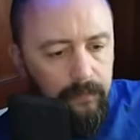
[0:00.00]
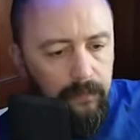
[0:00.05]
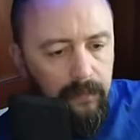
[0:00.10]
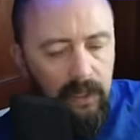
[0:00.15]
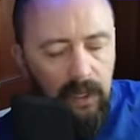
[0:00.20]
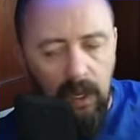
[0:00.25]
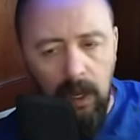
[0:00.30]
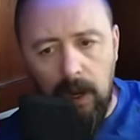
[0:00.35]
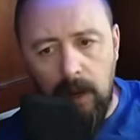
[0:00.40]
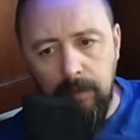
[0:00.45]

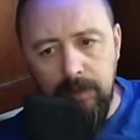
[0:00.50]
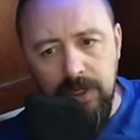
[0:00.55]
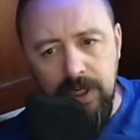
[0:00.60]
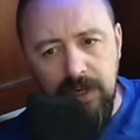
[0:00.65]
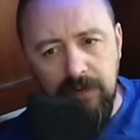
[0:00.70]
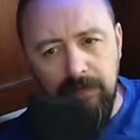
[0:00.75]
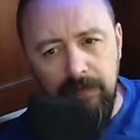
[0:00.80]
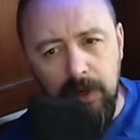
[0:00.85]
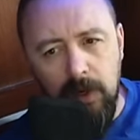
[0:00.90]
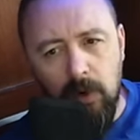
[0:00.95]
Um,
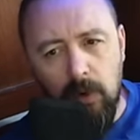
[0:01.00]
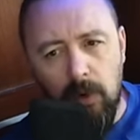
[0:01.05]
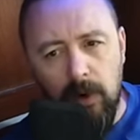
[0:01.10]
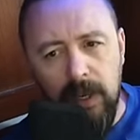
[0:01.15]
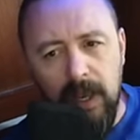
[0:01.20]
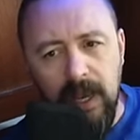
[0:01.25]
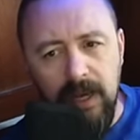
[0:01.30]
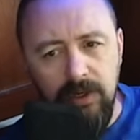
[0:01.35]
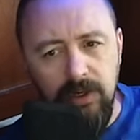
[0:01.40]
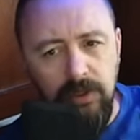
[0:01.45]
Chief MAKOi
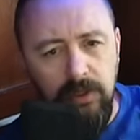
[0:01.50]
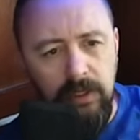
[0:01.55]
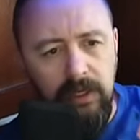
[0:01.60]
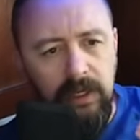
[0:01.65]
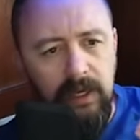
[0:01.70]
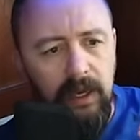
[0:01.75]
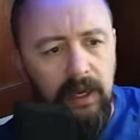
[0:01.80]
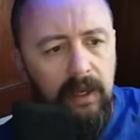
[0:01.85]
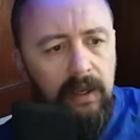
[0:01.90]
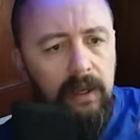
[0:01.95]

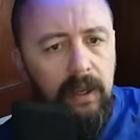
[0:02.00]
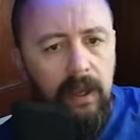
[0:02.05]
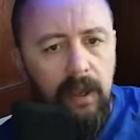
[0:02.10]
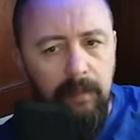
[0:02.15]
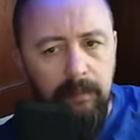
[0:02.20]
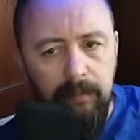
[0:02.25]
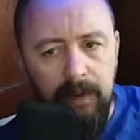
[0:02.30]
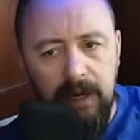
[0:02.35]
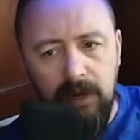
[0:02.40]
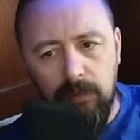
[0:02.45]
actually uh,
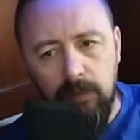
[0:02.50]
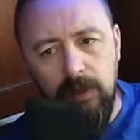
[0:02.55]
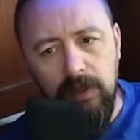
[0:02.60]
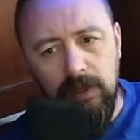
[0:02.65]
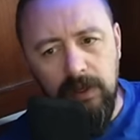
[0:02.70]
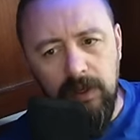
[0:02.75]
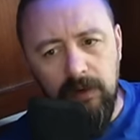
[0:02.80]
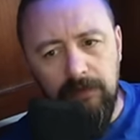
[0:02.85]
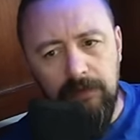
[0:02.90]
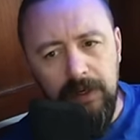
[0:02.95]
made a really
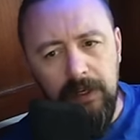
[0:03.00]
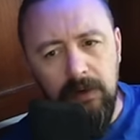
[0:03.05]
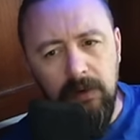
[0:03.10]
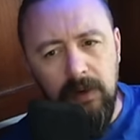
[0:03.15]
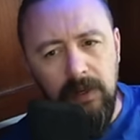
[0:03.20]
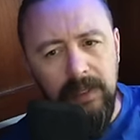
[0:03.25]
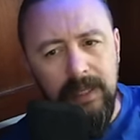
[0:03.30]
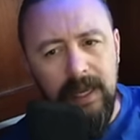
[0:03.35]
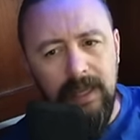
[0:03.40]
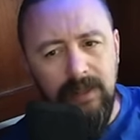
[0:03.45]
good video
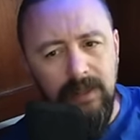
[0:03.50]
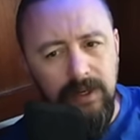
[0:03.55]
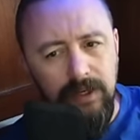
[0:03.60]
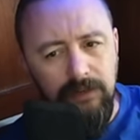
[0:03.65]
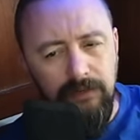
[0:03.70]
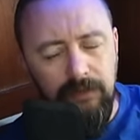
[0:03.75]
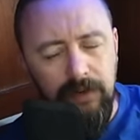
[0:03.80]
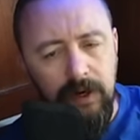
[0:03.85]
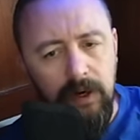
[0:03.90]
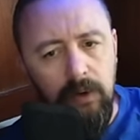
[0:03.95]
on that that is
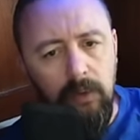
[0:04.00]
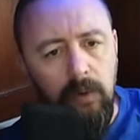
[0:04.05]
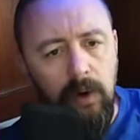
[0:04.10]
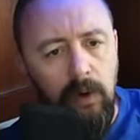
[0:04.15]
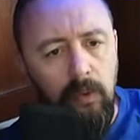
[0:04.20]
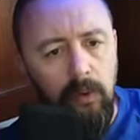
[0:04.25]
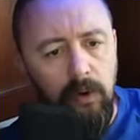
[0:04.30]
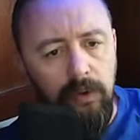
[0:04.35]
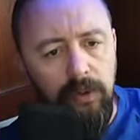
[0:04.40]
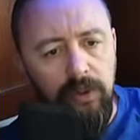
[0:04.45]
very
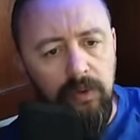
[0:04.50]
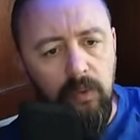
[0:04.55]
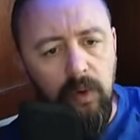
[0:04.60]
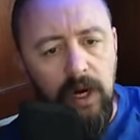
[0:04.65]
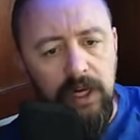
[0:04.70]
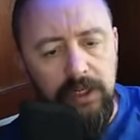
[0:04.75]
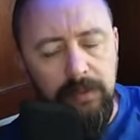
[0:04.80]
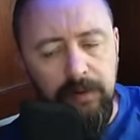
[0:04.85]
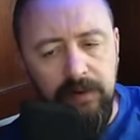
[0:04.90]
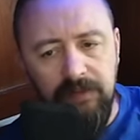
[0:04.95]
well worth the
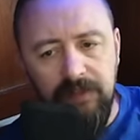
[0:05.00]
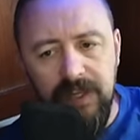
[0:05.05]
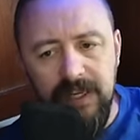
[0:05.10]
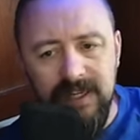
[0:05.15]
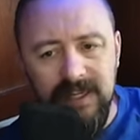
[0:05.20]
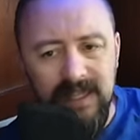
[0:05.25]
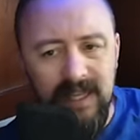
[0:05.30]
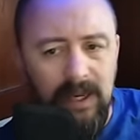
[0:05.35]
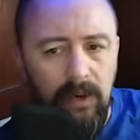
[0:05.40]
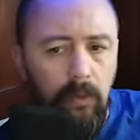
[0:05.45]
watch. But if this
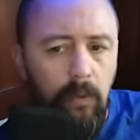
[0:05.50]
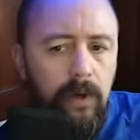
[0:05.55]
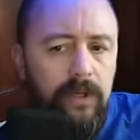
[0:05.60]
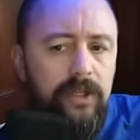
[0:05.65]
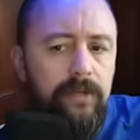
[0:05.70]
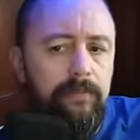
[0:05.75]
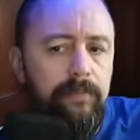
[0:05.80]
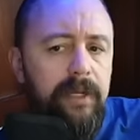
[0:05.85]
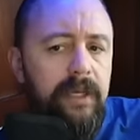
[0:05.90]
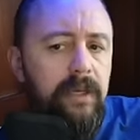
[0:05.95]
thing
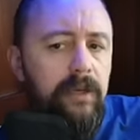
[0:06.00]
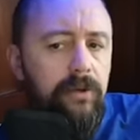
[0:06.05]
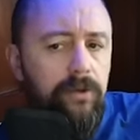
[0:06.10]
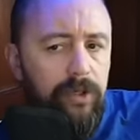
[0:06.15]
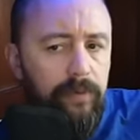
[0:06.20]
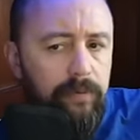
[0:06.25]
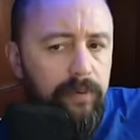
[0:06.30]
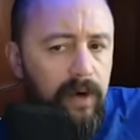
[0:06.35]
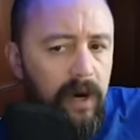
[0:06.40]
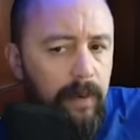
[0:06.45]
wasn't being
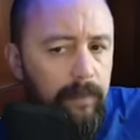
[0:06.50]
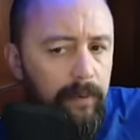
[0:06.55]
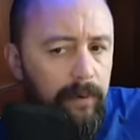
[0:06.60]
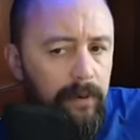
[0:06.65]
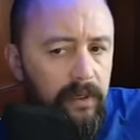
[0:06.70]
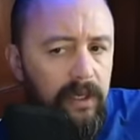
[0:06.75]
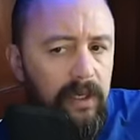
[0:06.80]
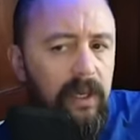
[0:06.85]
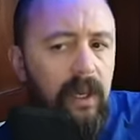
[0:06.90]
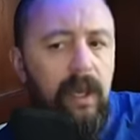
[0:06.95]
used
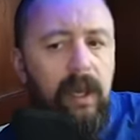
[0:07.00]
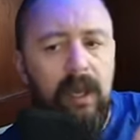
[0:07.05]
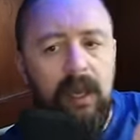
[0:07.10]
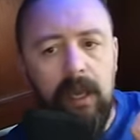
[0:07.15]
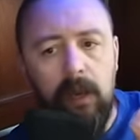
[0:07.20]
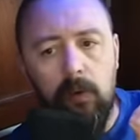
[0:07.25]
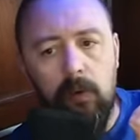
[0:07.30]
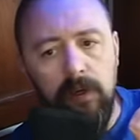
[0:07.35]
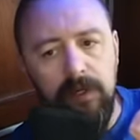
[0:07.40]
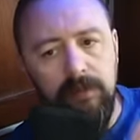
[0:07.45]
properly,
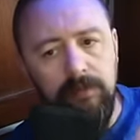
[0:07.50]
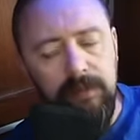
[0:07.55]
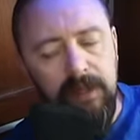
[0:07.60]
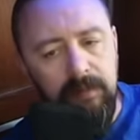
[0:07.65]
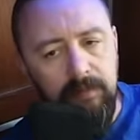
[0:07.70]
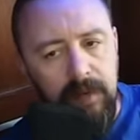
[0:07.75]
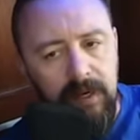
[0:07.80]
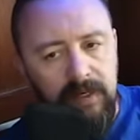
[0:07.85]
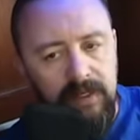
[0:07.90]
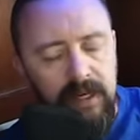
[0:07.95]
it wasn't
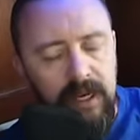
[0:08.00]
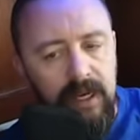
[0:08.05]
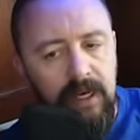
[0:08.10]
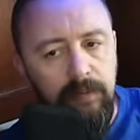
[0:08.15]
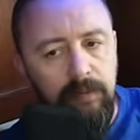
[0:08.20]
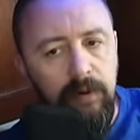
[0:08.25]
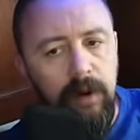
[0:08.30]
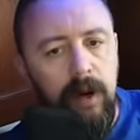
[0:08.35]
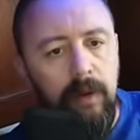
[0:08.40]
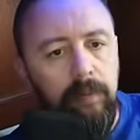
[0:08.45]
being
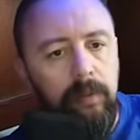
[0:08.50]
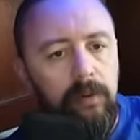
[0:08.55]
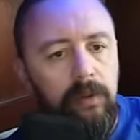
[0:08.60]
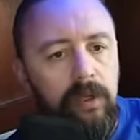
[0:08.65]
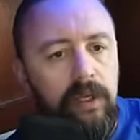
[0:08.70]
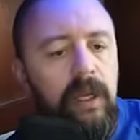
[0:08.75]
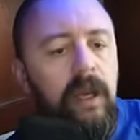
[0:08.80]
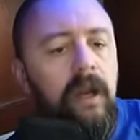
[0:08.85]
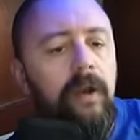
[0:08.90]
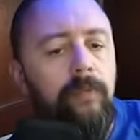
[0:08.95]
maintained
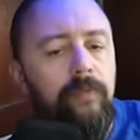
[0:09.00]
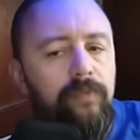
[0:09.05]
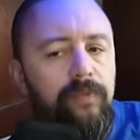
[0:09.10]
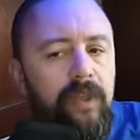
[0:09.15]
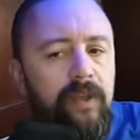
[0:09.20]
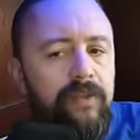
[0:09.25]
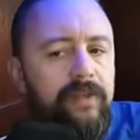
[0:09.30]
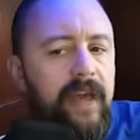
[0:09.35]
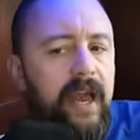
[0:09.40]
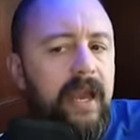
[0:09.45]
properly,
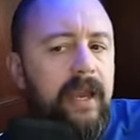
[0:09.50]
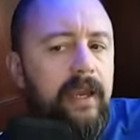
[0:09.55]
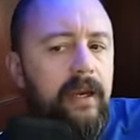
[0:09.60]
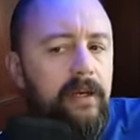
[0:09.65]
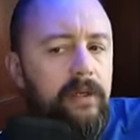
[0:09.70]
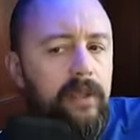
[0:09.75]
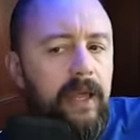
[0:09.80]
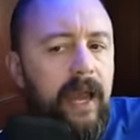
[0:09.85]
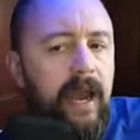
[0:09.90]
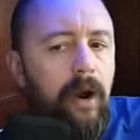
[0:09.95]
that can
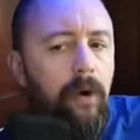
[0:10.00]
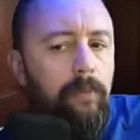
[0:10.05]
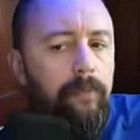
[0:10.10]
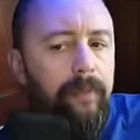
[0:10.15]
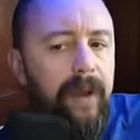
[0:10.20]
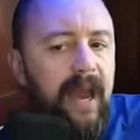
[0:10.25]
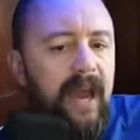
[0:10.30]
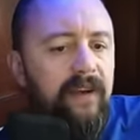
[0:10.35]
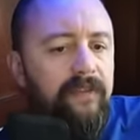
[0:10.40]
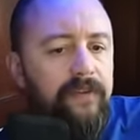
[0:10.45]
allow
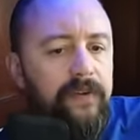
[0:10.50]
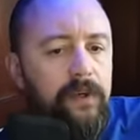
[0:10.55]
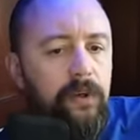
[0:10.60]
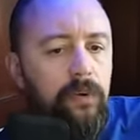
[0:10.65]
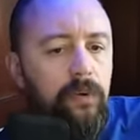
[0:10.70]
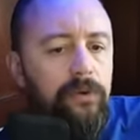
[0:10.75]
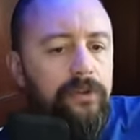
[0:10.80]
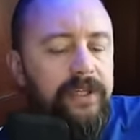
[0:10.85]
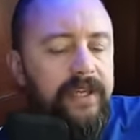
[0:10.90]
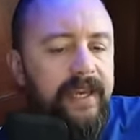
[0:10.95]
bad
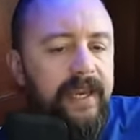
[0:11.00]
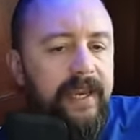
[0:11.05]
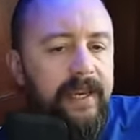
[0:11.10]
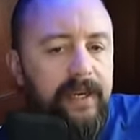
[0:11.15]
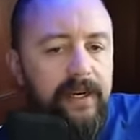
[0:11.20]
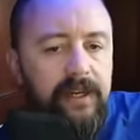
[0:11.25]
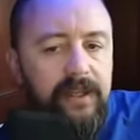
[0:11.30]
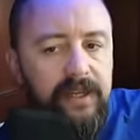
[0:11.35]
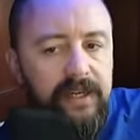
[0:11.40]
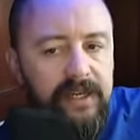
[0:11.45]
fuel to get
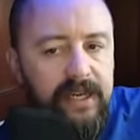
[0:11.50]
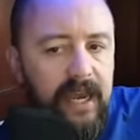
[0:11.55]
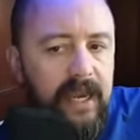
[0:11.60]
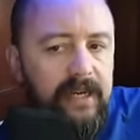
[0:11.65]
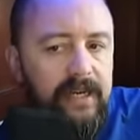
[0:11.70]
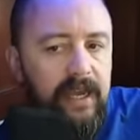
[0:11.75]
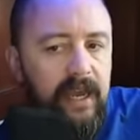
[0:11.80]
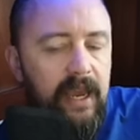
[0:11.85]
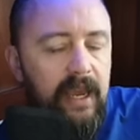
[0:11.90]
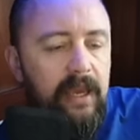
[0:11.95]
into the day
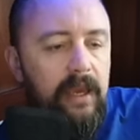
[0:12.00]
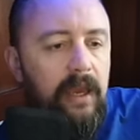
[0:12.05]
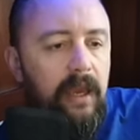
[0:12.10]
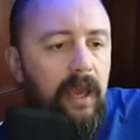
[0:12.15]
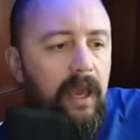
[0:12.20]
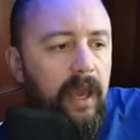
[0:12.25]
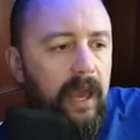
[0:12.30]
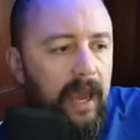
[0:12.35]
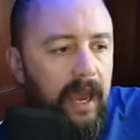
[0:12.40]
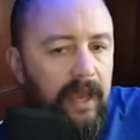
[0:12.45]
tank,
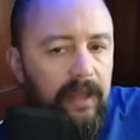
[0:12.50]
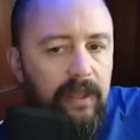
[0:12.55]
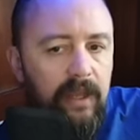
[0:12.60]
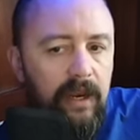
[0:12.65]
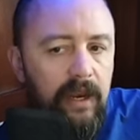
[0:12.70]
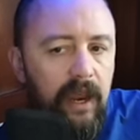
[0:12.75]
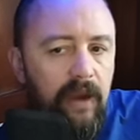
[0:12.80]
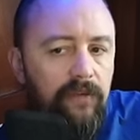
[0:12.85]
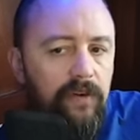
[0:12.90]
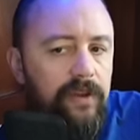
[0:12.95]
and
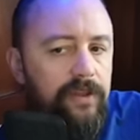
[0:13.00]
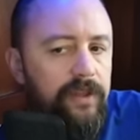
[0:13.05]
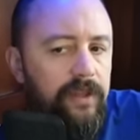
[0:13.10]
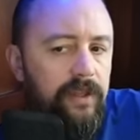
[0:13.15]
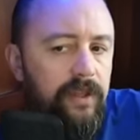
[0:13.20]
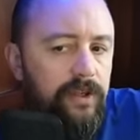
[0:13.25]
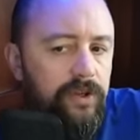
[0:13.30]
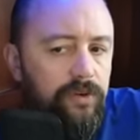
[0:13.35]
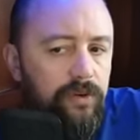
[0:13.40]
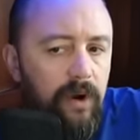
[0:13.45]
then everything
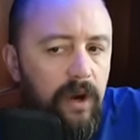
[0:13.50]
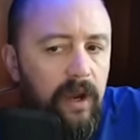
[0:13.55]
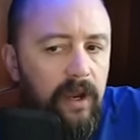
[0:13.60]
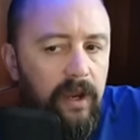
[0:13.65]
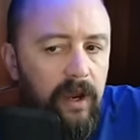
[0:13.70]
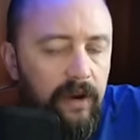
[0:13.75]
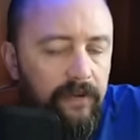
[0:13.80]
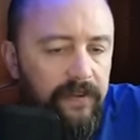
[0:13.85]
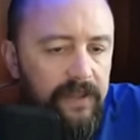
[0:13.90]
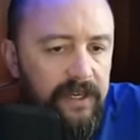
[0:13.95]
that's drying
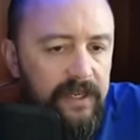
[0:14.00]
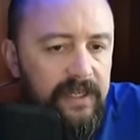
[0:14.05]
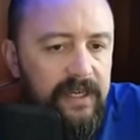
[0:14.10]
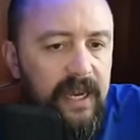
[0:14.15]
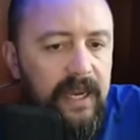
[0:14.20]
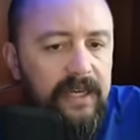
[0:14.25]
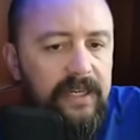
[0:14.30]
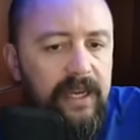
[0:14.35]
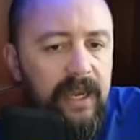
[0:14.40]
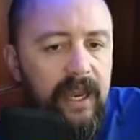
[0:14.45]
off of the
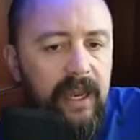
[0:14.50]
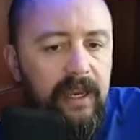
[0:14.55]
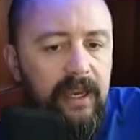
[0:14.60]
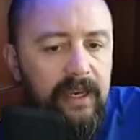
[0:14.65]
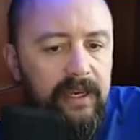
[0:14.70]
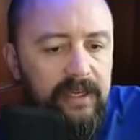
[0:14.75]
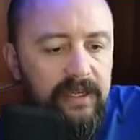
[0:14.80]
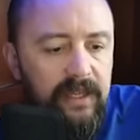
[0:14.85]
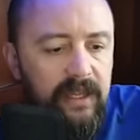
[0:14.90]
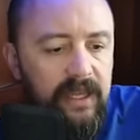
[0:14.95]
day tank
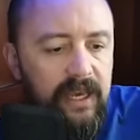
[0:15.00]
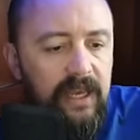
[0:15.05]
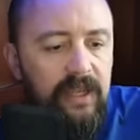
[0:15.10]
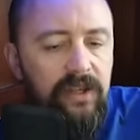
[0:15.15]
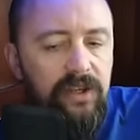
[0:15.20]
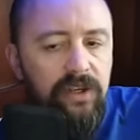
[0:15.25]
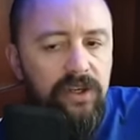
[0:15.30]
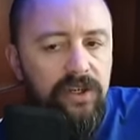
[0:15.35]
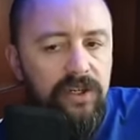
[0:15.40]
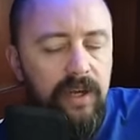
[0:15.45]
is
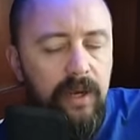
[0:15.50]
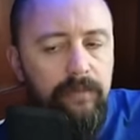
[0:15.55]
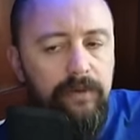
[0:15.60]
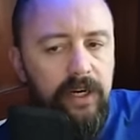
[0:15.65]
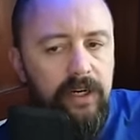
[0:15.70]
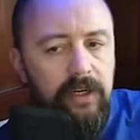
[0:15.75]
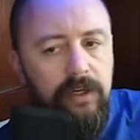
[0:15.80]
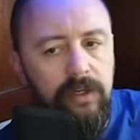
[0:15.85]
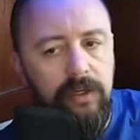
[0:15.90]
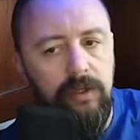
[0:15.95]
then
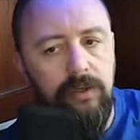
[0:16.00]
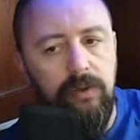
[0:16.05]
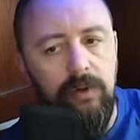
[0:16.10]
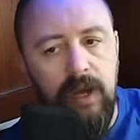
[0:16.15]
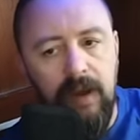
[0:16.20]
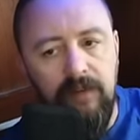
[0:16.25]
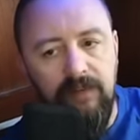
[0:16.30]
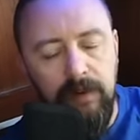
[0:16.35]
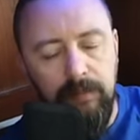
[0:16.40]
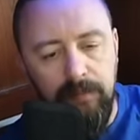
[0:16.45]
subject to
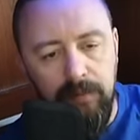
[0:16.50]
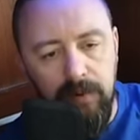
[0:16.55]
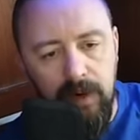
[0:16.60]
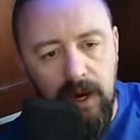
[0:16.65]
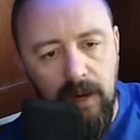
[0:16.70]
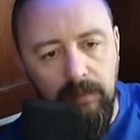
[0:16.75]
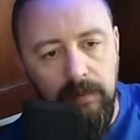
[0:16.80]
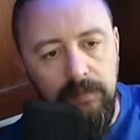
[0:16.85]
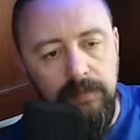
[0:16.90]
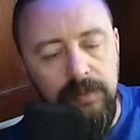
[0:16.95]
having
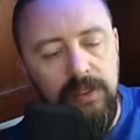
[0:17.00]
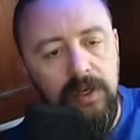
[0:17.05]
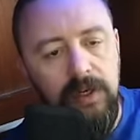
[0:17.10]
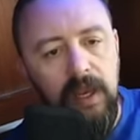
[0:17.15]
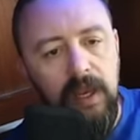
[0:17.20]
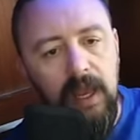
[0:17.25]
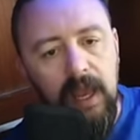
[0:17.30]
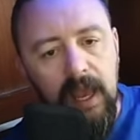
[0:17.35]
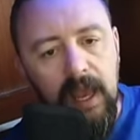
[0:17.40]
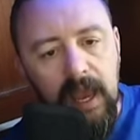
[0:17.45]
problems.
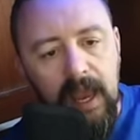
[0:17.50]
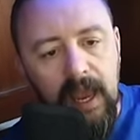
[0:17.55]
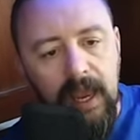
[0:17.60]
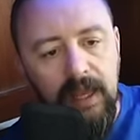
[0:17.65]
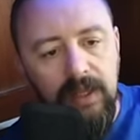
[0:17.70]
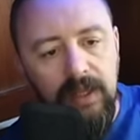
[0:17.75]
And